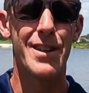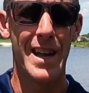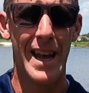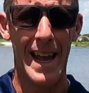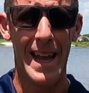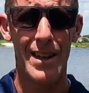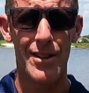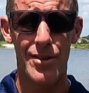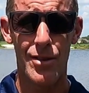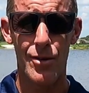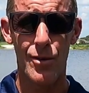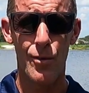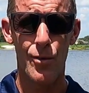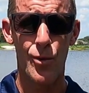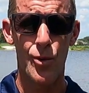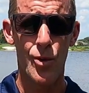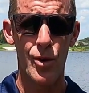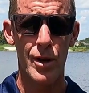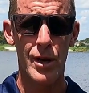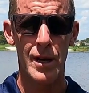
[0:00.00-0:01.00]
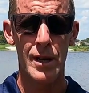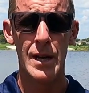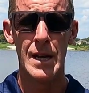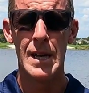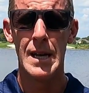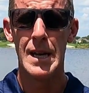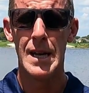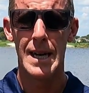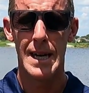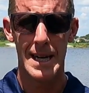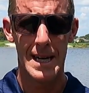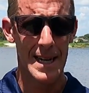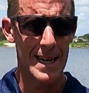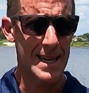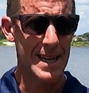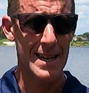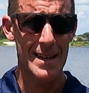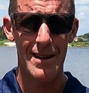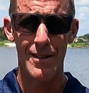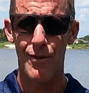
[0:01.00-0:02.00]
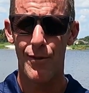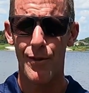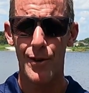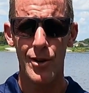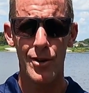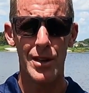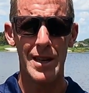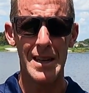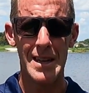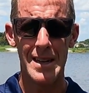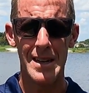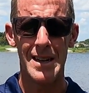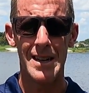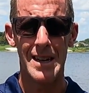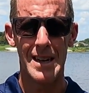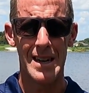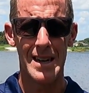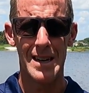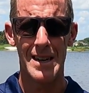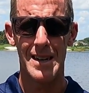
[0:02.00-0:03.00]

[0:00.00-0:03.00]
to answer them for you. I can fill you in